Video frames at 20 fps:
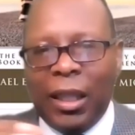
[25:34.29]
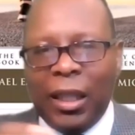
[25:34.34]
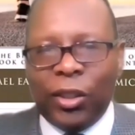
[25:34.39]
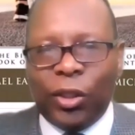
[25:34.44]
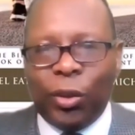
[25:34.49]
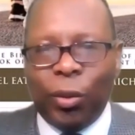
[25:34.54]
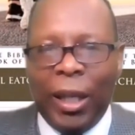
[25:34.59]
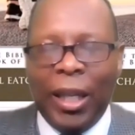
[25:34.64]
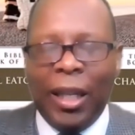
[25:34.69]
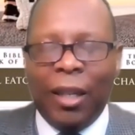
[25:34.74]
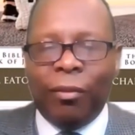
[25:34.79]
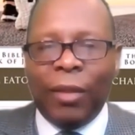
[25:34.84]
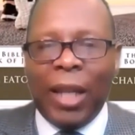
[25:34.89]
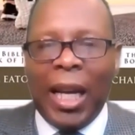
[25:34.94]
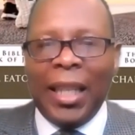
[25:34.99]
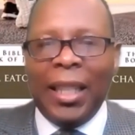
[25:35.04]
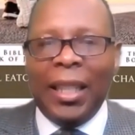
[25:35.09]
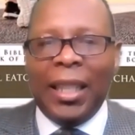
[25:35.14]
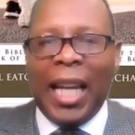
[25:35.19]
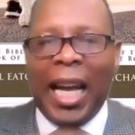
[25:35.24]

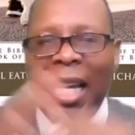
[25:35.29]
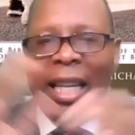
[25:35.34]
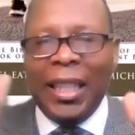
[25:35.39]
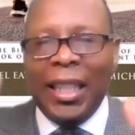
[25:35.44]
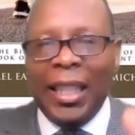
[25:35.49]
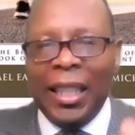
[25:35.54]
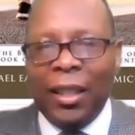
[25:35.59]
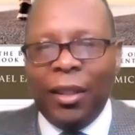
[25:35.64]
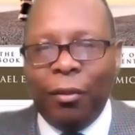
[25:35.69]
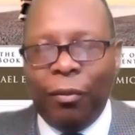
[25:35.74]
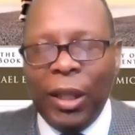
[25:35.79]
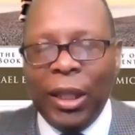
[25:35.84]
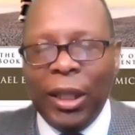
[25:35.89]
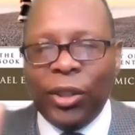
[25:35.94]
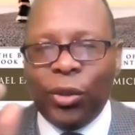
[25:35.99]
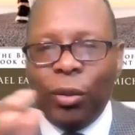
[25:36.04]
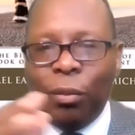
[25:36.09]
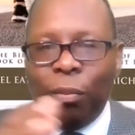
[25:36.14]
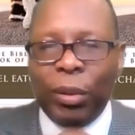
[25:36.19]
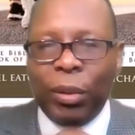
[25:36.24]
12.99 uh,
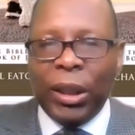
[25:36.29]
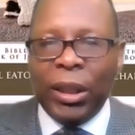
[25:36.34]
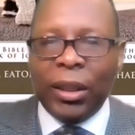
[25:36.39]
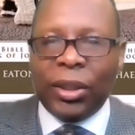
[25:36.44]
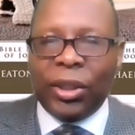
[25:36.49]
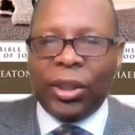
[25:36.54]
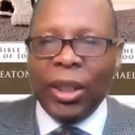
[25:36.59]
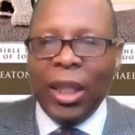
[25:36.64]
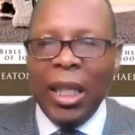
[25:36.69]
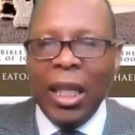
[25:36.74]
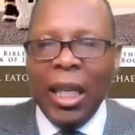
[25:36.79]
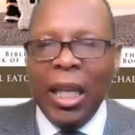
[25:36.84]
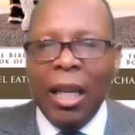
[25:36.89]
individual books.